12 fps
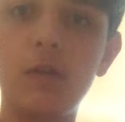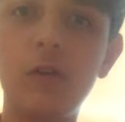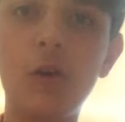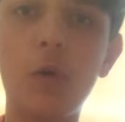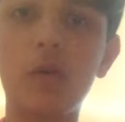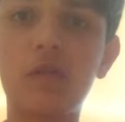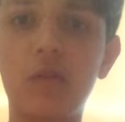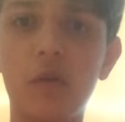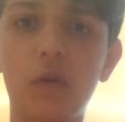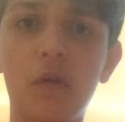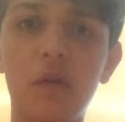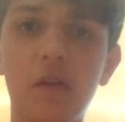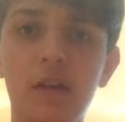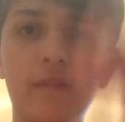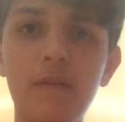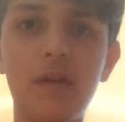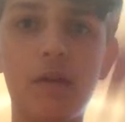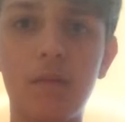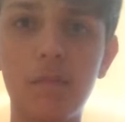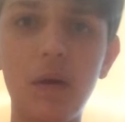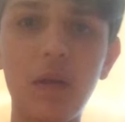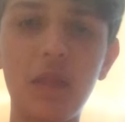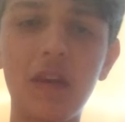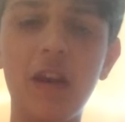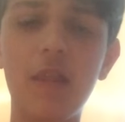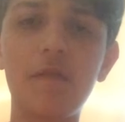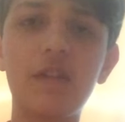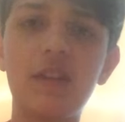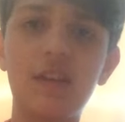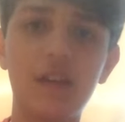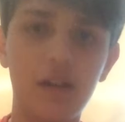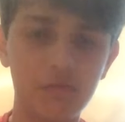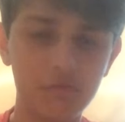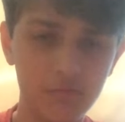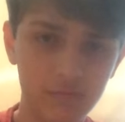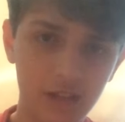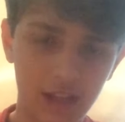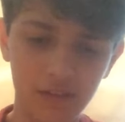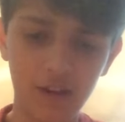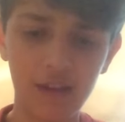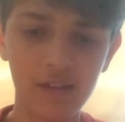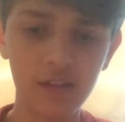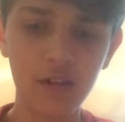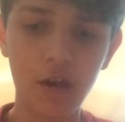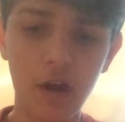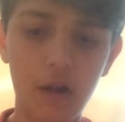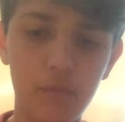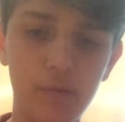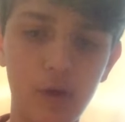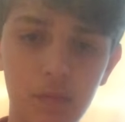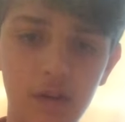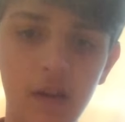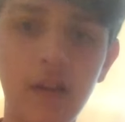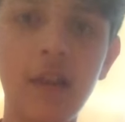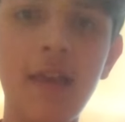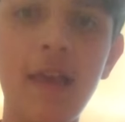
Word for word: Yo, what's going on guys, If you're going back with another video and today I'm going to be opening